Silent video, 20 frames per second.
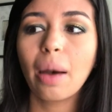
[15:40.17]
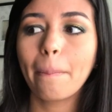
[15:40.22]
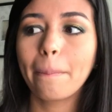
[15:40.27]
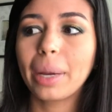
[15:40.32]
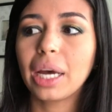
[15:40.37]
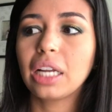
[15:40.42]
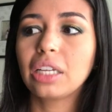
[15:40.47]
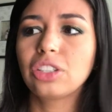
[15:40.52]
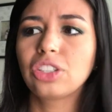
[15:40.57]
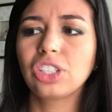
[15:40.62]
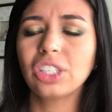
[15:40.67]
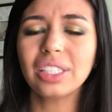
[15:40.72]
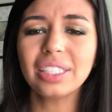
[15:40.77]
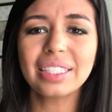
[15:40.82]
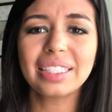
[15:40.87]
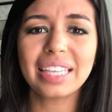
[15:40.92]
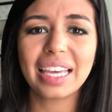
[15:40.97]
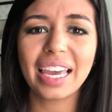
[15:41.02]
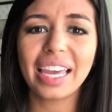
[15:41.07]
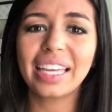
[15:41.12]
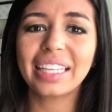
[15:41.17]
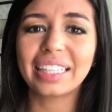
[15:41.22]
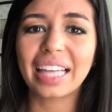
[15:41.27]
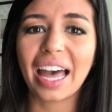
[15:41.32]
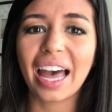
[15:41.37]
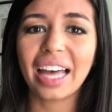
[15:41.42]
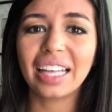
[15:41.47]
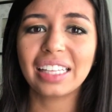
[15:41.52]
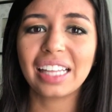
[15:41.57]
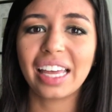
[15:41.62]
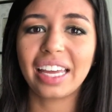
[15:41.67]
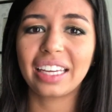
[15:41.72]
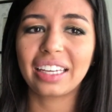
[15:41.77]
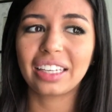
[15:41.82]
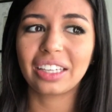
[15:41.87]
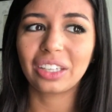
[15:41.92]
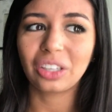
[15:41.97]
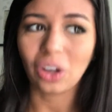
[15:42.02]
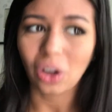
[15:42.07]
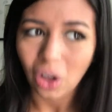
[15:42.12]
But just saying that,
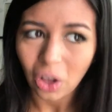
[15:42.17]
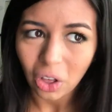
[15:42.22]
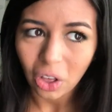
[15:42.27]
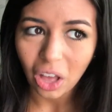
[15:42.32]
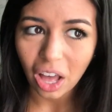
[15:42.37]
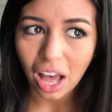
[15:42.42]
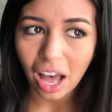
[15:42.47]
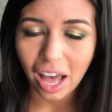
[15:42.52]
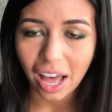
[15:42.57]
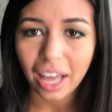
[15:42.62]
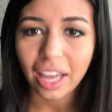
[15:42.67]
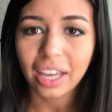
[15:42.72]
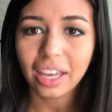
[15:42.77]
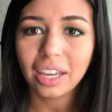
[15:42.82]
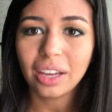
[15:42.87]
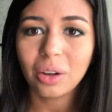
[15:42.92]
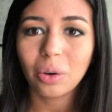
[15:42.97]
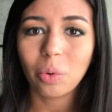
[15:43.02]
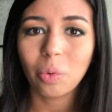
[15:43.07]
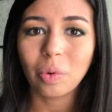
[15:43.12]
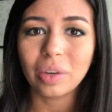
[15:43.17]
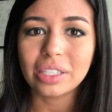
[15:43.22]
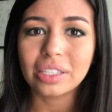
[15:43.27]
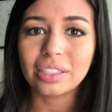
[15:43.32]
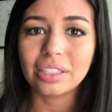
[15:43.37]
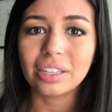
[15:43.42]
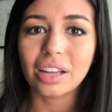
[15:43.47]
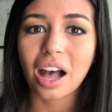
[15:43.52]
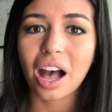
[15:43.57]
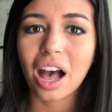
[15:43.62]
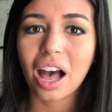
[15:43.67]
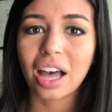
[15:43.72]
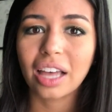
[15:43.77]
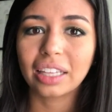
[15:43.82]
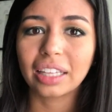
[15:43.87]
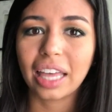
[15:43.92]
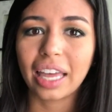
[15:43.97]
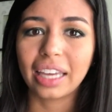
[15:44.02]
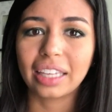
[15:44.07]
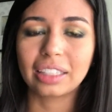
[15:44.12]
like, y'all, I was
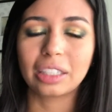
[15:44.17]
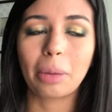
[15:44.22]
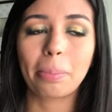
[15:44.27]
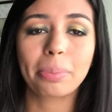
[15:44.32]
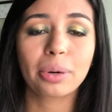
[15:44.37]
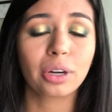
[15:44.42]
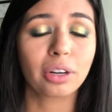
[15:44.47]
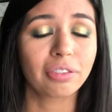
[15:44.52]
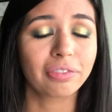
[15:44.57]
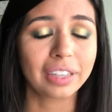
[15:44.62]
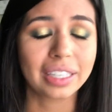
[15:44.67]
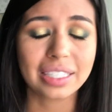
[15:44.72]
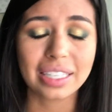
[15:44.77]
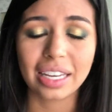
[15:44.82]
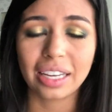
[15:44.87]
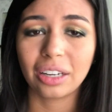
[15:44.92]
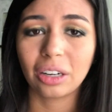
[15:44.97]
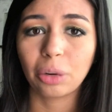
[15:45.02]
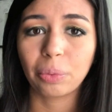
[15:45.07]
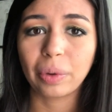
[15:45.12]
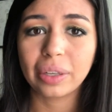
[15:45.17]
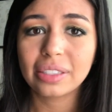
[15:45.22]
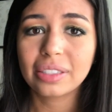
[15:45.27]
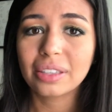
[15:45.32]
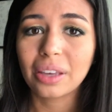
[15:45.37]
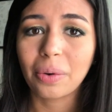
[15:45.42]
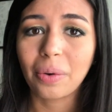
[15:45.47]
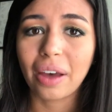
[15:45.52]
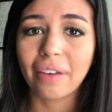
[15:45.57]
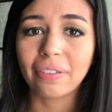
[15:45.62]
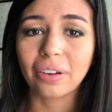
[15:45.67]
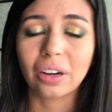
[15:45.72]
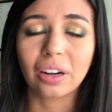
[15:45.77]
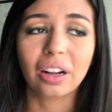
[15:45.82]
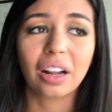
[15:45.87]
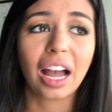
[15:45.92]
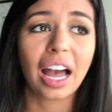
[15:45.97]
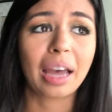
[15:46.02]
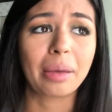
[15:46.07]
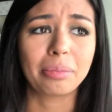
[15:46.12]
not like the perfect eater
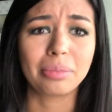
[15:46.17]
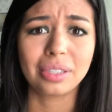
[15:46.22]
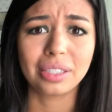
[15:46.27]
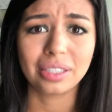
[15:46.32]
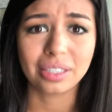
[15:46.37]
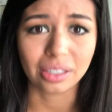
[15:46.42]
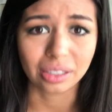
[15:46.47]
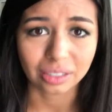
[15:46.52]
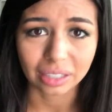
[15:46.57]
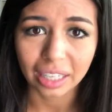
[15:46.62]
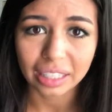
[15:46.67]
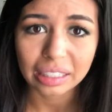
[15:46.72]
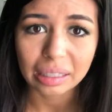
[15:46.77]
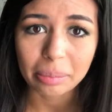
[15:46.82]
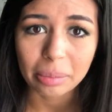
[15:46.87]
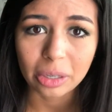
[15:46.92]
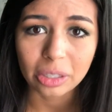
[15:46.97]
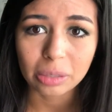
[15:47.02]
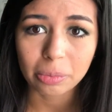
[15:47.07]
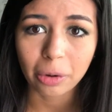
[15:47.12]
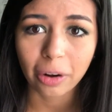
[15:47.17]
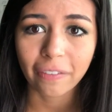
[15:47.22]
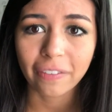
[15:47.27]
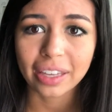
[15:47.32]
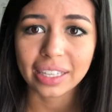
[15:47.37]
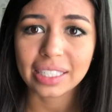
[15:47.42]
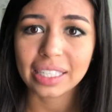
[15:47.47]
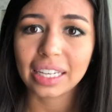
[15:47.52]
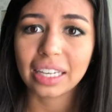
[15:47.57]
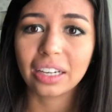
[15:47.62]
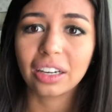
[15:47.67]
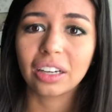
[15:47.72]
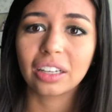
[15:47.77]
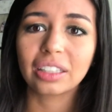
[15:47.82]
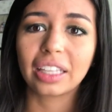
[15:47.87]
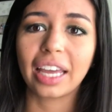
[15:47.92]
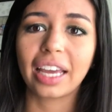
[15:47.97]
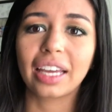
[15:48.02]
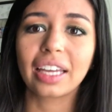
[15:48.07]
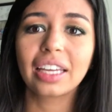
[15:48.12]
whatsoever. I'm still not the most perfect
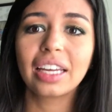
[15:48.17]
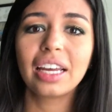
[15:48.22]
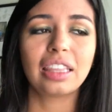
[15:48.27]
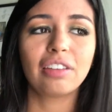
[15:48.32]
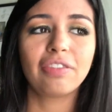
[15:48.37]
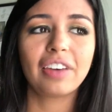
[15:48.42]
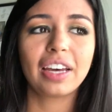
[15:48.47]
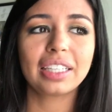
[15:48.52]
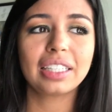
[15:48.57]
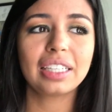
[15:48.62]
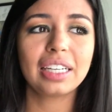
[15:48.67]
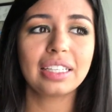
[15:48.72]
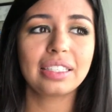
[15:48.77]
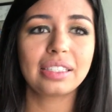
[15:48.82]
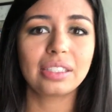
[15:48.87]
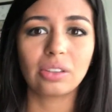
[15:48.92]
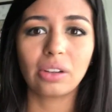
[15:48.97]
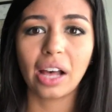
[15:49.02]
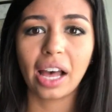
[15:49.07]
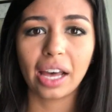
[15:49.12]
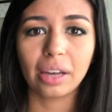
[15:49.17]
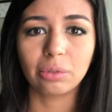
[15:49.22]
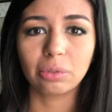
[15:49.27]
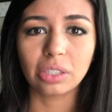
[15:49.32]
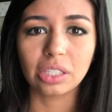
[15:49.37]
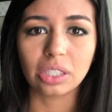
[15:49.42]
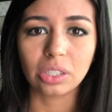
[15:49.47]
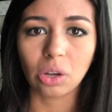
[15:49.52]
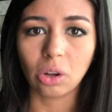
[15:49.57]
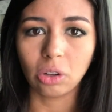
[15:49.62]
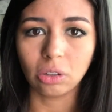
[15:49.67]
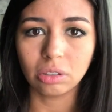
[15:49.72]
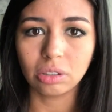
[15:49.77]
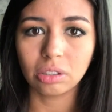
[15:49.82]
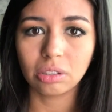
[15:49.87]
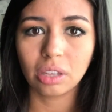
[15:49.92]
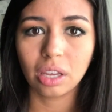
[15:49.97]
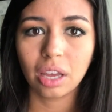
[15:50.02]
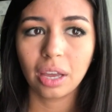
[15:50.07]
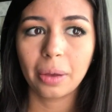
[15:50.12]
eater. Like, and the fact that I still had
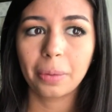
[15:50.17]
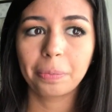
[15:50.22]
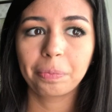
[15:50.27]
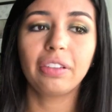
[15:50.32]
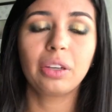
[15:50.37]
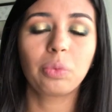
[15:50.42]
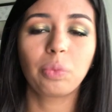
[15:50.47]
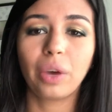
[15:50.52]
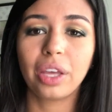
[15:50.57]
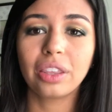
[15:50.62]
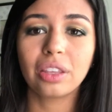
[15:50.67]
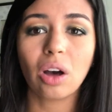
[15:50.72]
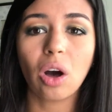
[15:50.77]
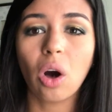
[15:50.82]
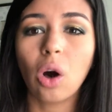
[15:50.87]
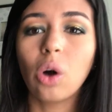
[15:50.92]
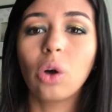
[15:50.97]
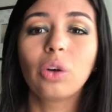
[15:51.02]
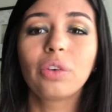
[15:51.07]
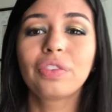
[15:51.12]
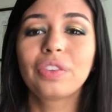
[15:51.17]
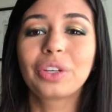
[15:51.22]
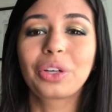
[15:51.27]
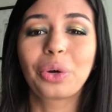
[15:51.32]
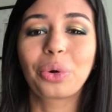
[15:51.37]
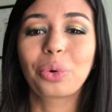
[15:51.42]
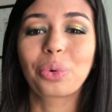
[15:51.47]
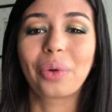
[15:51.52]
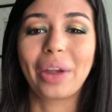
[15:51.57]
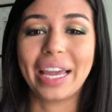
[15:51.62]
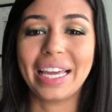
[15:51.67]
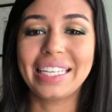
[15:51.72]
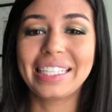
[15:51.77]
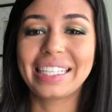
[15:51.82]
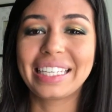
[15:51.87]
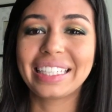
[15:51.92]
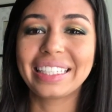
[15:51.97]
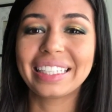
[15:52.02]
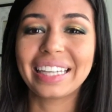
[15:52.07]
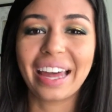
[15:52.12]
results, even with all of the
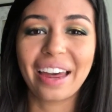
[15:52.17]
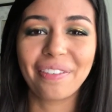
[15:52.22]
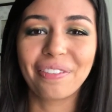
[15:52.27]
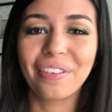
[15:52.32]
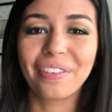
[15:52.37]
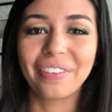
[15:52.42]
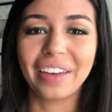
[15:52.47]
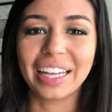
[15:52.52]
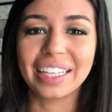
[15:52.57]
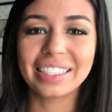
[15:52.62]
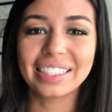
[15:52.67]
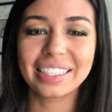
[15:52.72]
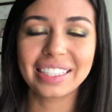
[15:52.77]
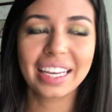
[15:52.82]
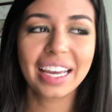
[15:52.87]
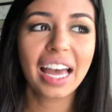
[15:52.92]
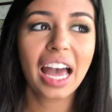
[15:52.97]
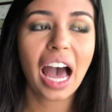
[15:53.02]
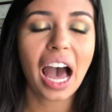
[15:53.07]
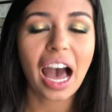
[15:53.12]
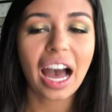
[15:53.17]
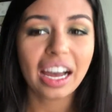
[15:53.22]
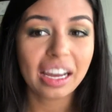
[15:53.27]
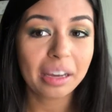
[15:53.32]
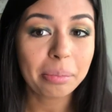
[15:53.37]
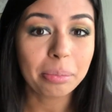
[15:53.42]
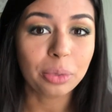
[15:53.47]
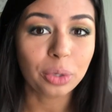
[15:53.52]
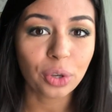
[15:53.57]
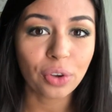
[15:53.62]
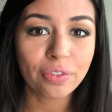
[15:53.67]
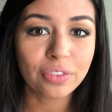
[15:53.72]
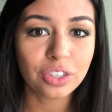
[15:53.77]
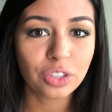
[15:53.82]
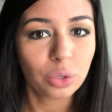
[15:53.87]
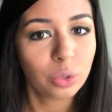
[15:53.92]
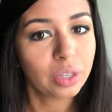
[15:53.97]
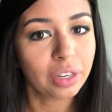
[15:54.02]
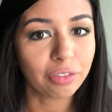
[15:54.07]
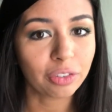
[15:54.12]
crazy life events, I moved
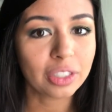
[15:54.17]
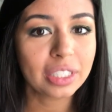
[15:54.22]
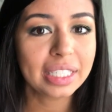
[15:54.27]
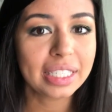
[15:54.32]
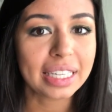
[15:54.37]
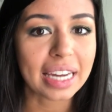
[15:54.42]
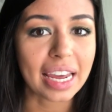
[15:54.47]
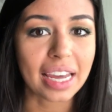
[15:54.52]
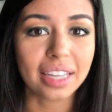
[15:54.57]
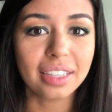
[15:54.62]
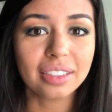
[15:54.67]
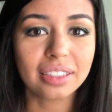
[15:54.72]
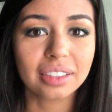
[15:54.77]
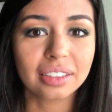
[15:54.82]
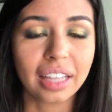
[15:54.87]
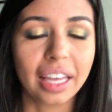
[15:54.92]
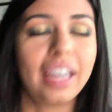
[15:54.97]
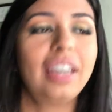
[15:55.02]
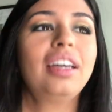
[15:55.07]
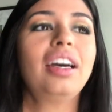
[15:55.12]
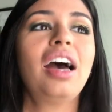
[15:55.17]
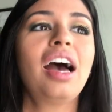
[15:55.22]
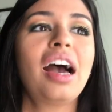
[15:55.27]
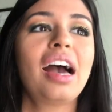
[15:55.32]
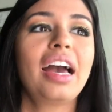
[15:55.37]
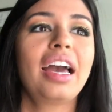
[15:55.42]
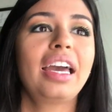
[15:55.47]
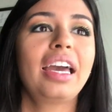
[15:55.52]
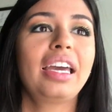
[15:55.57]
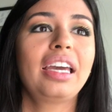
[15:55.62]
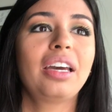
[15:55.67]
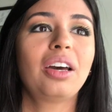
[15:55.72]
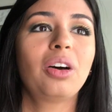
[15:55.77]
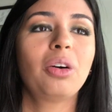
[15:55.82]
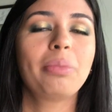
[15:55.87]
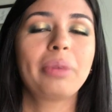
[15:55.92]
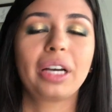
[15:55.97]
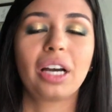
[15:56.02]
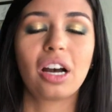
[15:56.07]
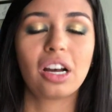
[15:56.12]
to a different state. Like oh
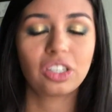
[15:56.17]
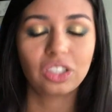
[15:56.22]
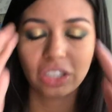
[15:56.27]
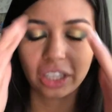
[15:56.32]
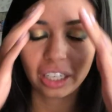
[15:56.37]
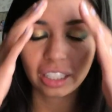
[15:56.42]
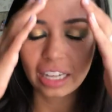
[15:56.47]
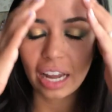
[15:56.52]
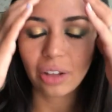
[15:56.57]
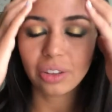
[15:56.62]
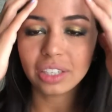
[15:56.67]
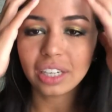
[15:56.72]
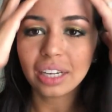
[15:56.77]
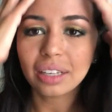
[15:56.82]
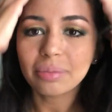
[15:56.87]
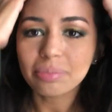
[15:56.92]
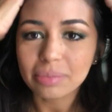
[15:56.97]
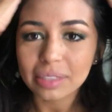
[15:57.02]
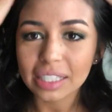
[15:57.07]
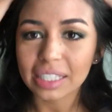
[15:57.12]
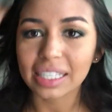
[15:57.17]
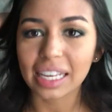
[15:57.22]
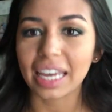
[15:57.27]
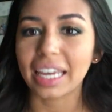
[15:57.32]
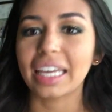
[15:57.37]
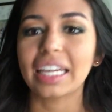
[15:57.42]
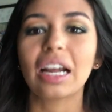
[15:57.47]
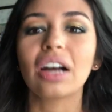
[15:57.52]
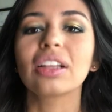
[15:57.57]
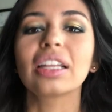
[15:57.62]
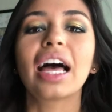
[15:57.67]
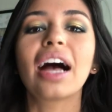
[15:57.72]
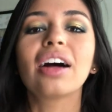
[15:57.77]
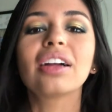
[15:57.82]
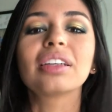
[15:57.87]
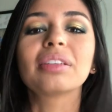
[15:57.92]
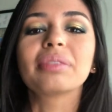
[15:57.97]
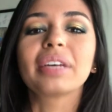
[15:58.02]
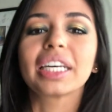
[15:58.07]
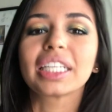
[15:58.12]
my gosh, like now that I'm saying it out
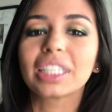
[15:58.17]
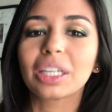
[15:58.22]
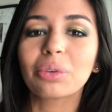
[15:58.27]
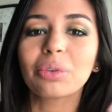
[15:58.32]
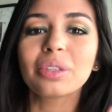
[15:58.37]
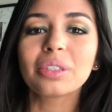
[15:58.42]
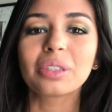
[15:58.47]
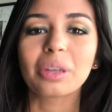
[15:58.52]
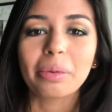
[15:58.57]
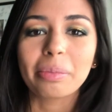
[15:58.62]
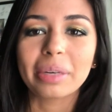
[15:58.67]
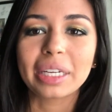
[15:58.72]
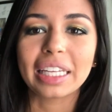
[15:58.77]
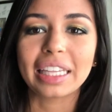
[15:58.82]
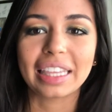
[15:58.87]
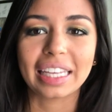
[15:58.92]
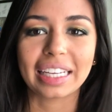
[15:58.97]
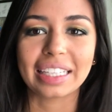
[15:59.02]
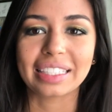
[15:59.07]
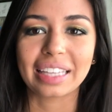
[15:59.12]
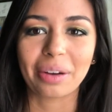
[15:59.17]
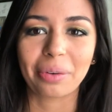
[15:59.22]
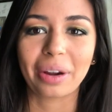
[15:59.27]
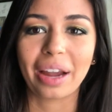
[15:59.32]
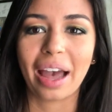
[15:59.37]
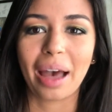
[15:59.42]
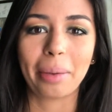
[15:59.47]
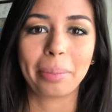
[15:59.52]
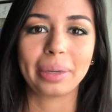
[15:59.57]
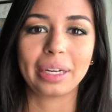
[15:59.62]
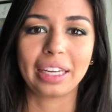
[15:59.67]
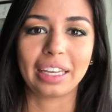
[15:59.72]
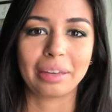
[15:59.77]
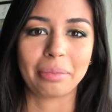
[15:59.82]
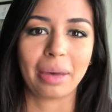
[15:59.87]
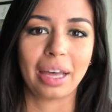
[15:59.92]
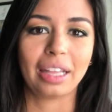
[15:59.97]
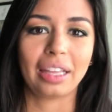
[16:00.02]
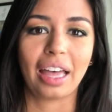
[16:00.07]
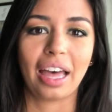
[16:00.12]
loud, I'm like, there was so many things that were happening in
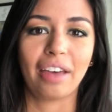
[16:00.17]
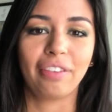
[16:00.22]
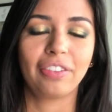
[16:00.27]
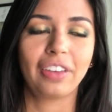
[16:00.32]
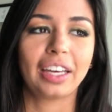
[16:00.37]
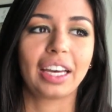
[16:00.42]
my life.